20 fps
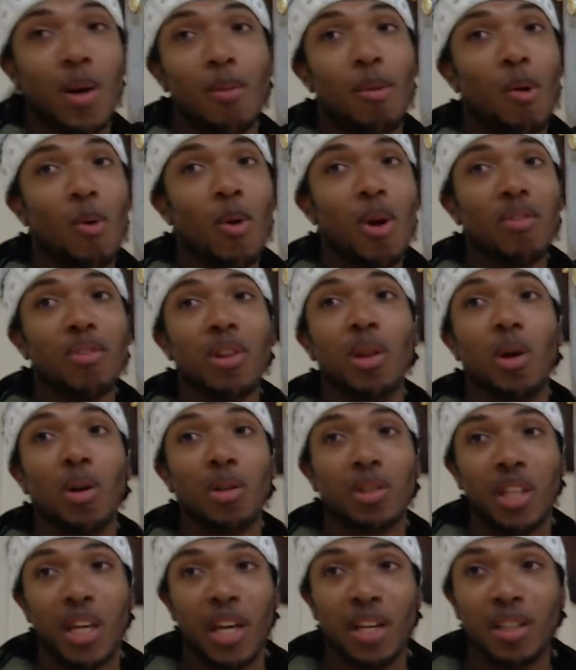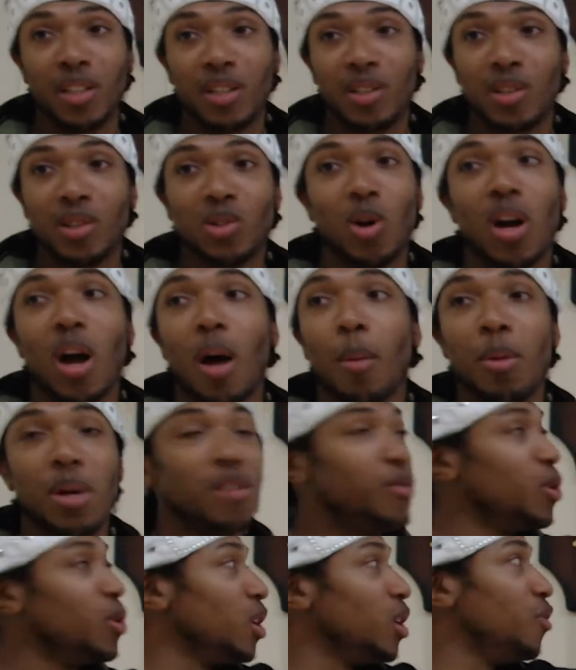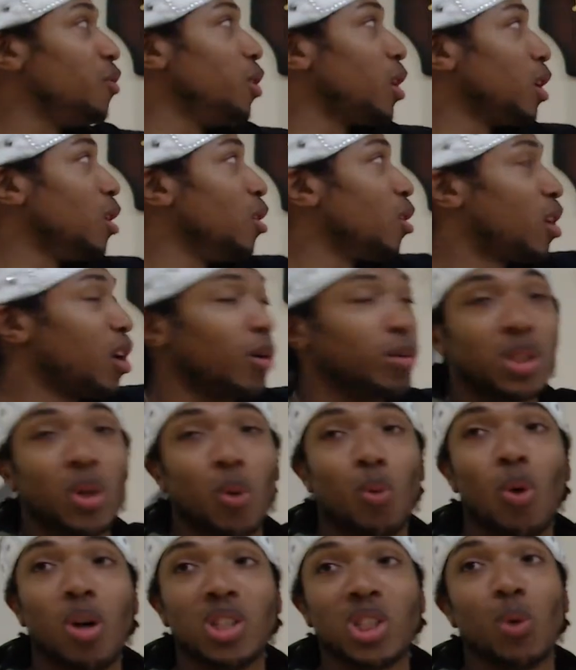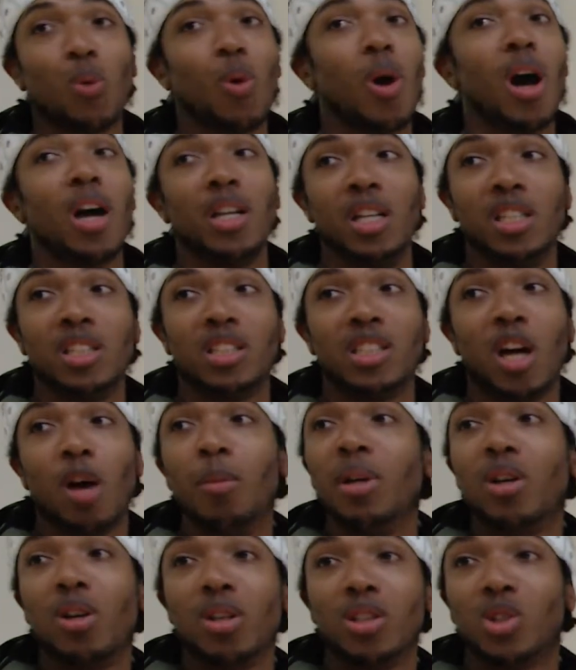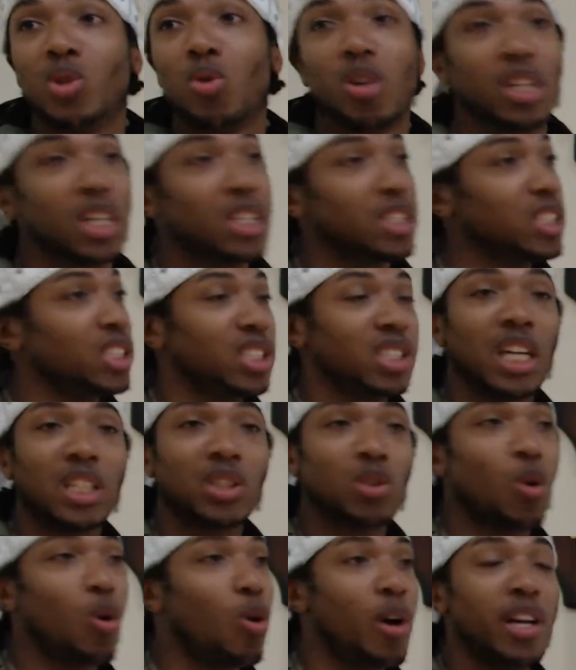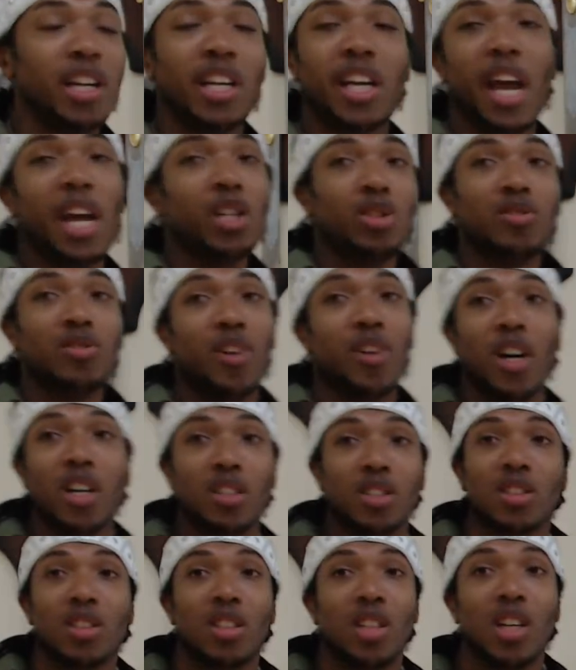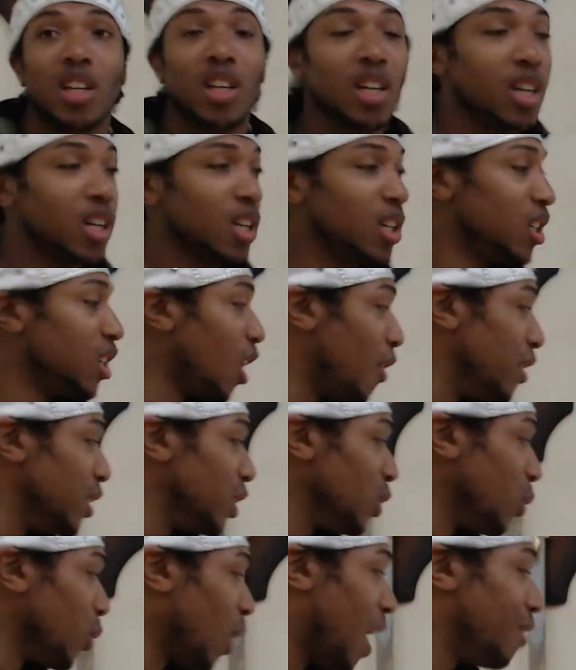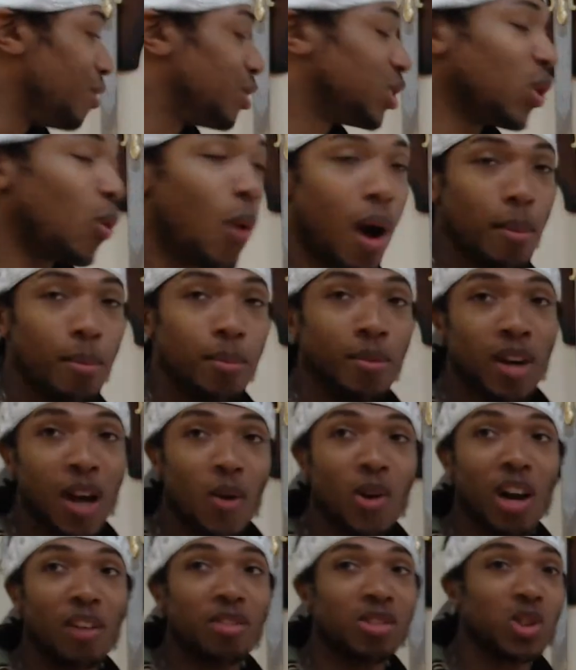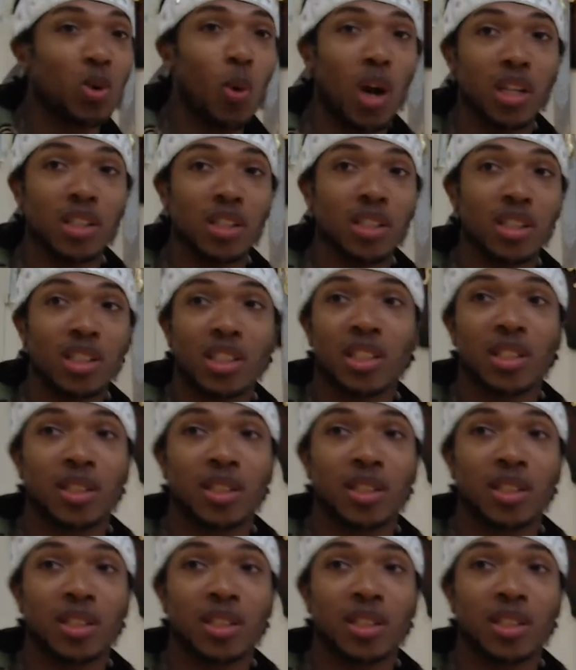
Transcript: But we have to look there. So I mean, if you can look up what Shawan is, that'll be good too, because that's all education for us. All right, so we're gonna have Shawam and we got Shawan.